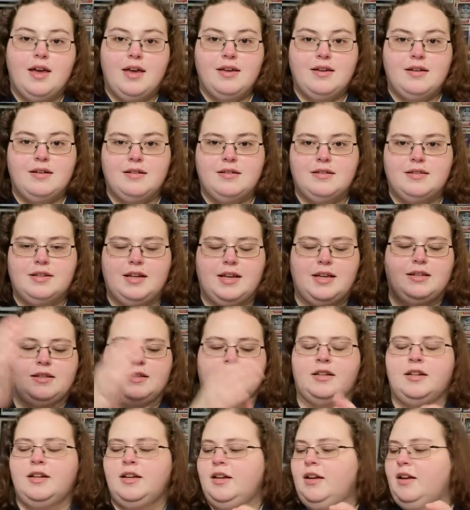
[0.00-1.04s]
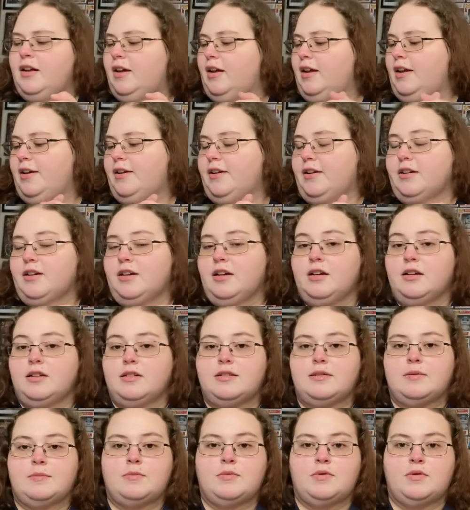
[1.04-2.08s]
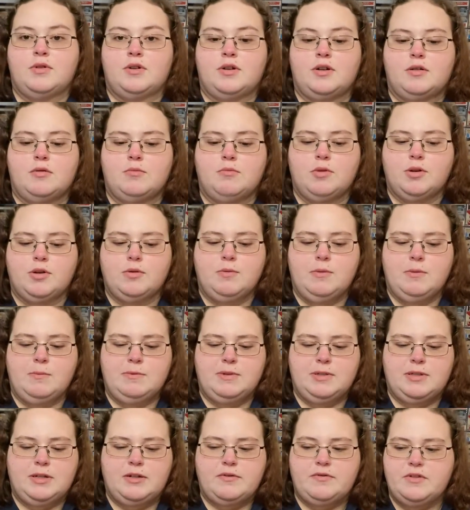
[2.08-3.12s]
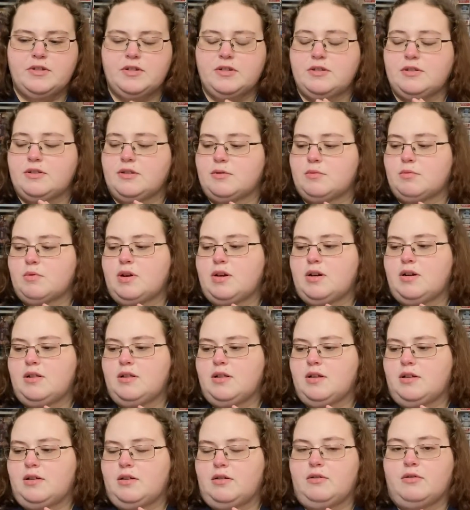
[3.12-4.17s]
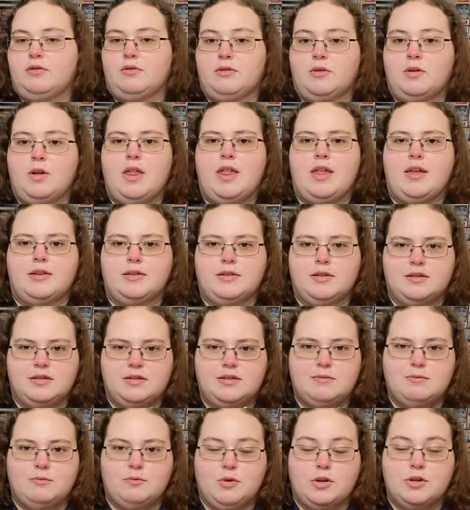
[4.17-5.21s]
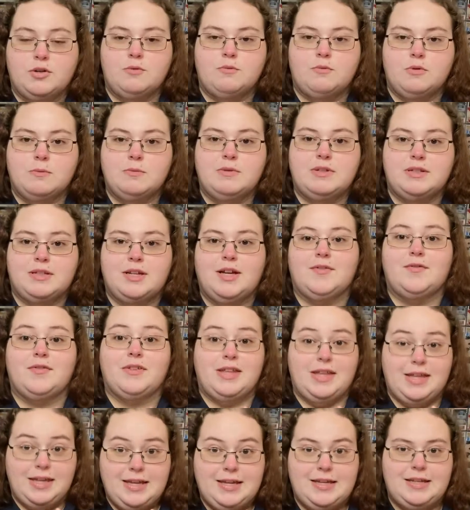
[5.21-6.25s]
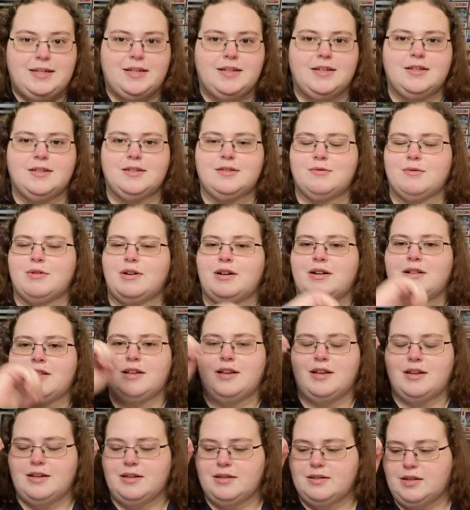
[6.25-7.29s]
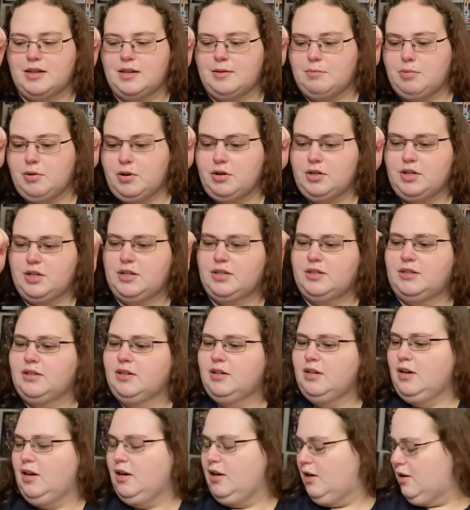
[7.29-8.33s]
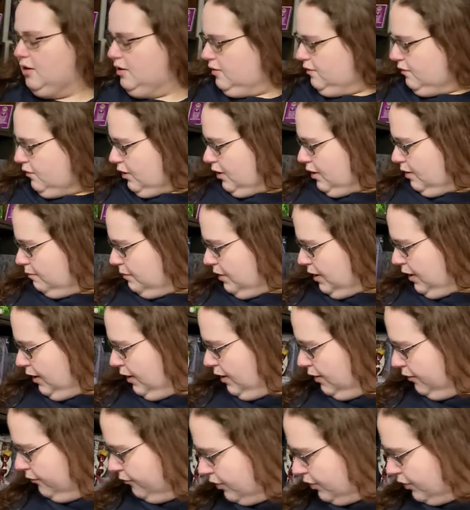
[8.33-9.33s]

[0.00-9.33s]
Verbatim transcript: Hey y'all, it's Caitlyn, and I got some more Wonder Woman stuff is as well, Wonder Woman stuff in as well as a purchase from a